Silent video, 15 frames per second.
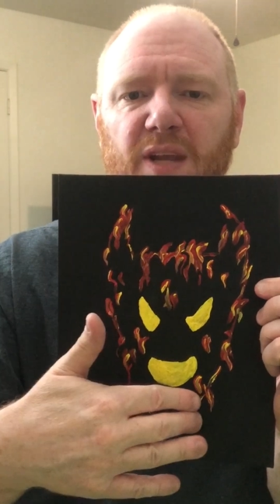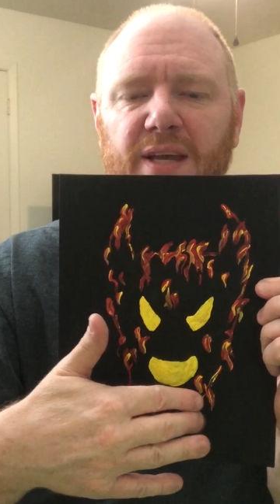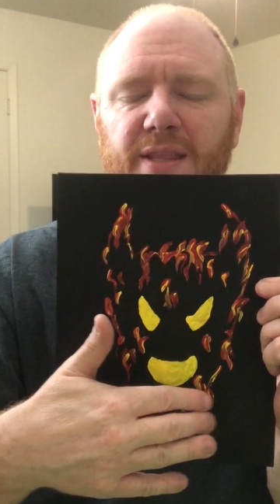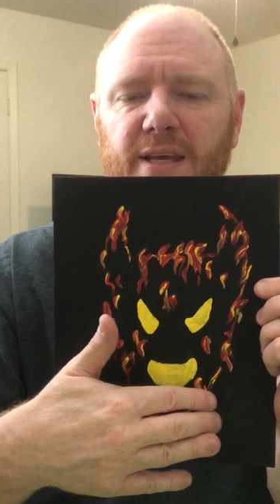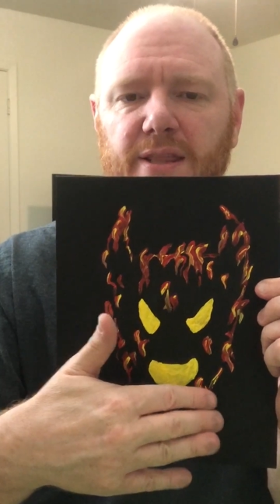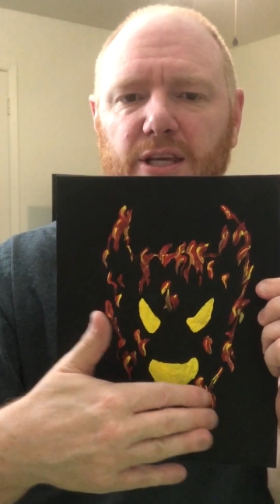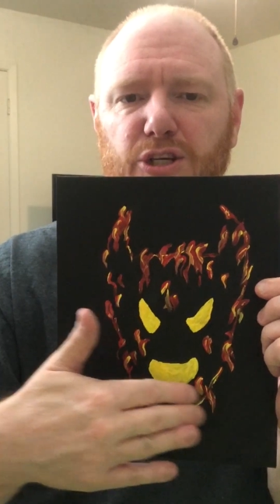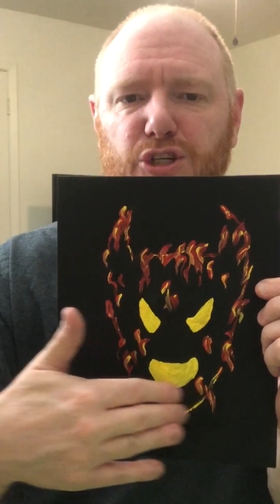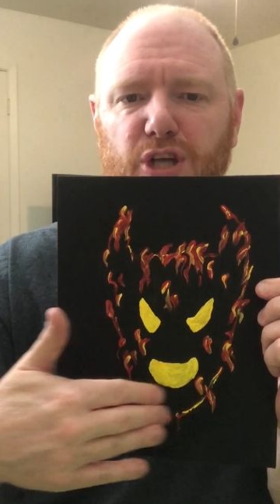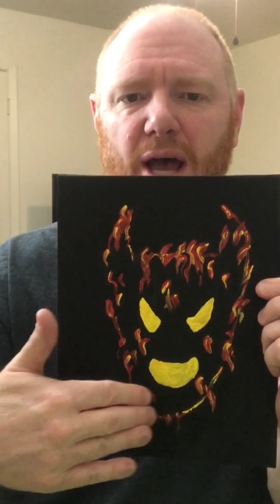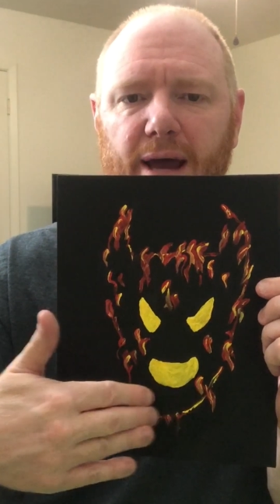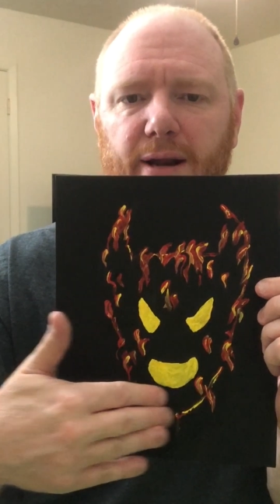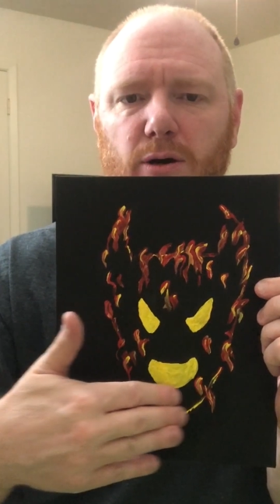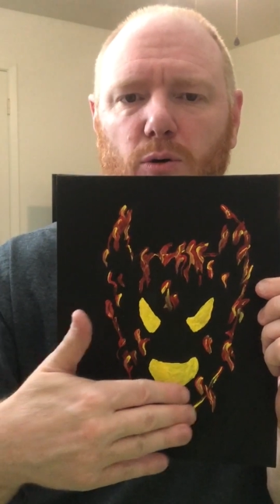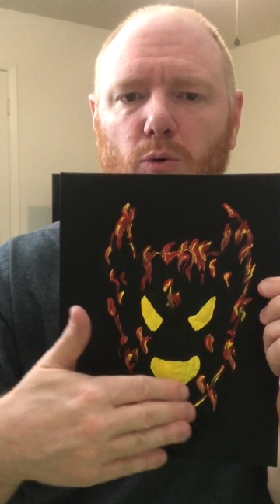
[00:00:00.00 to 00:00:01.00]
and then the
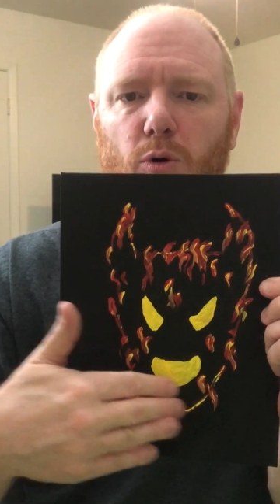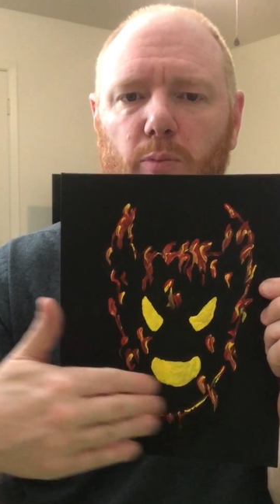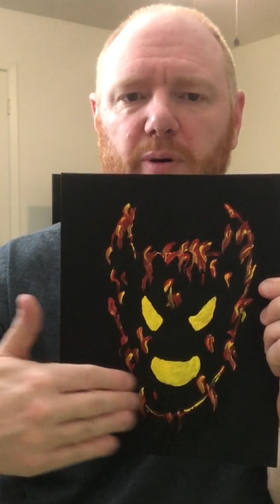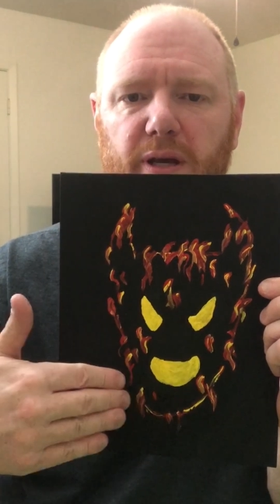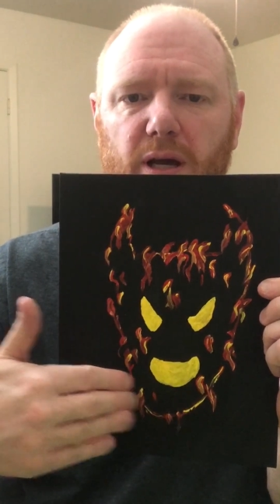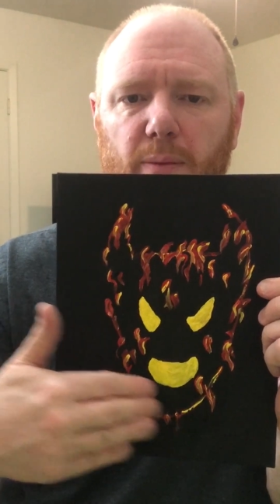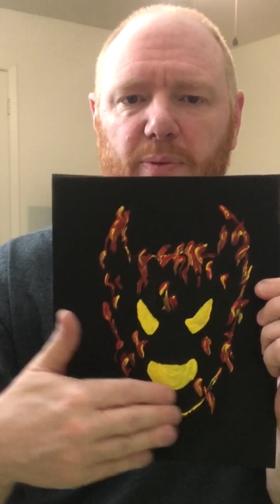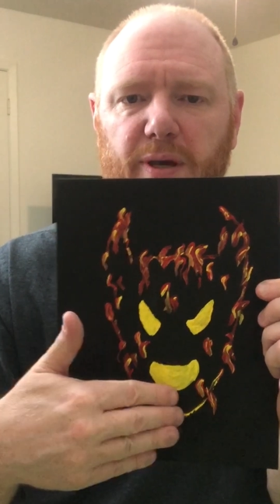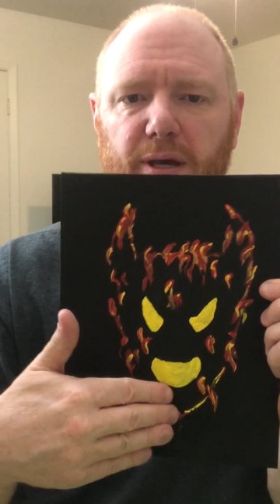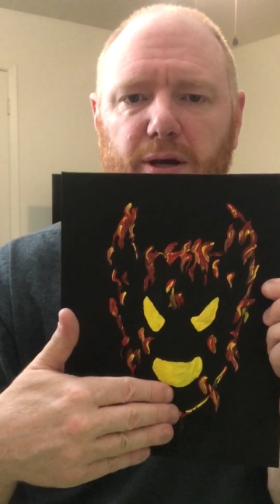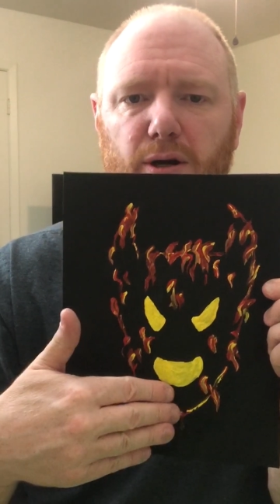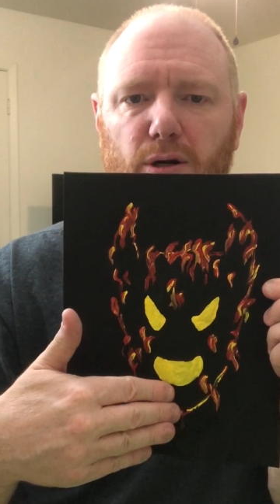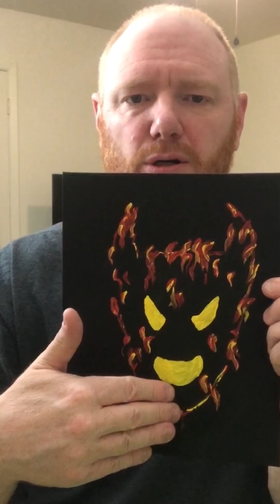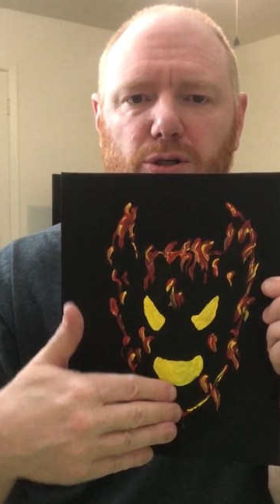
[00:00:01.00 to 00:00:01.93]
shadow will be up here.